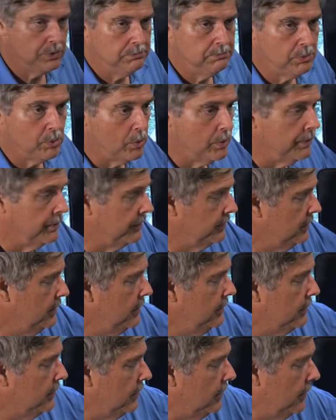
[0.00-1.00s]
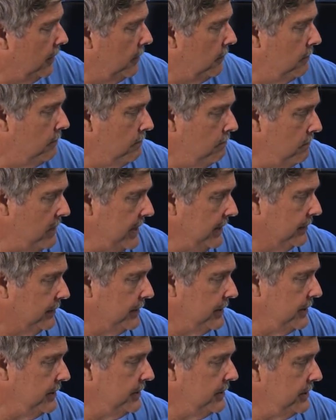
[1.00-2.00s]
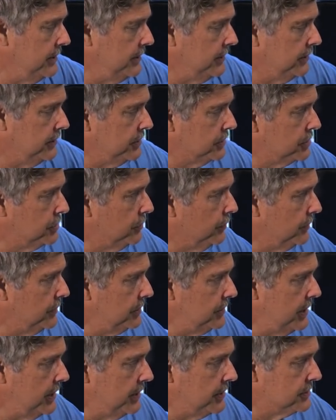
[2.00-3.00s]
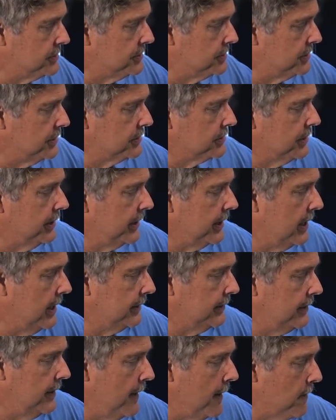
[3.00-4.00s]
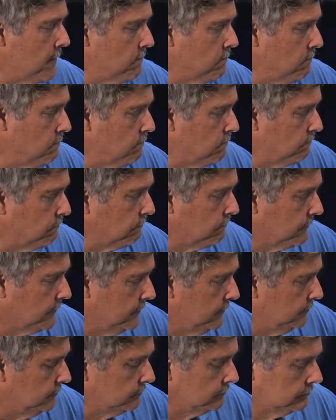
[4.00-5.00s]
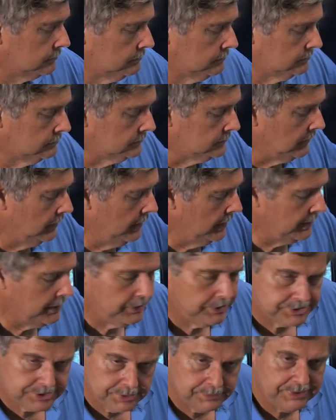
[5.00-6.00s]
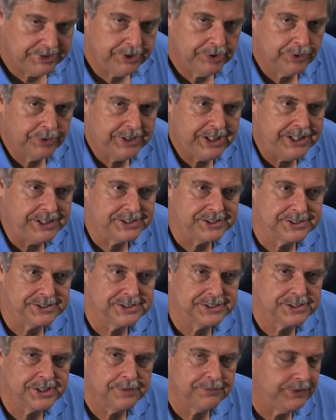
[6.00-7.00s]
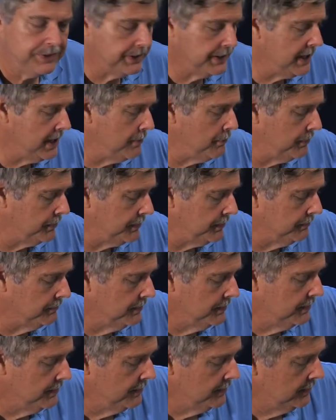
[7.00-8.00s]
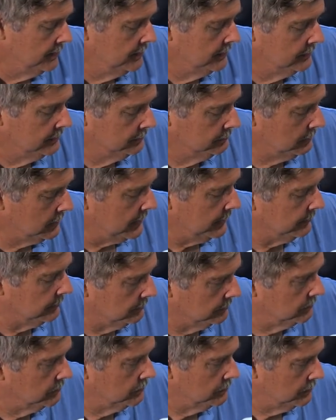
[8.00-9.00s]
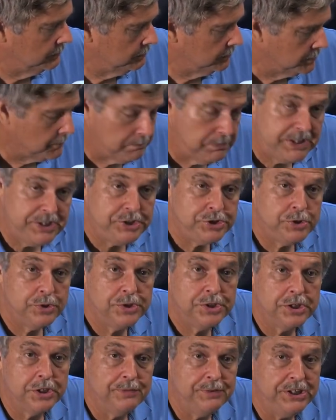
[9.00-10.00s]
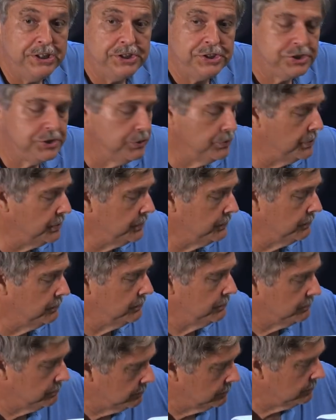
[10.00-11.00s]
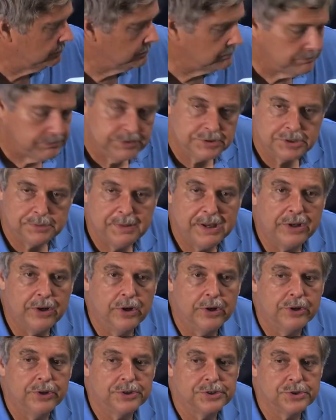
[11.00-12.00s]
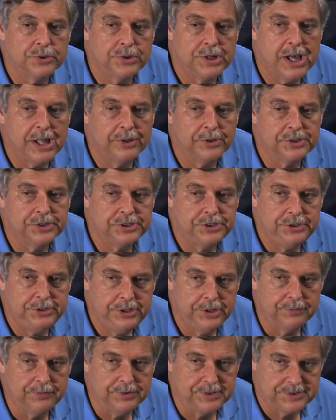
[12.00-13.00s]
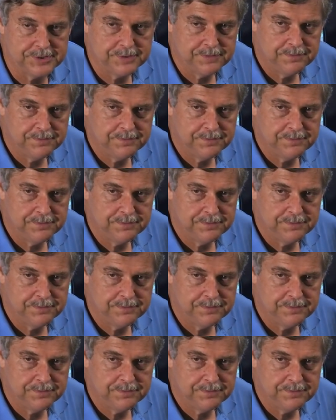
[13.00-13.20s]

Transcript: board, mainly the additional antennas and things like that there, and some of the other cases and stuff that it came with it. But the base unit of each unit is about $100 or so difference.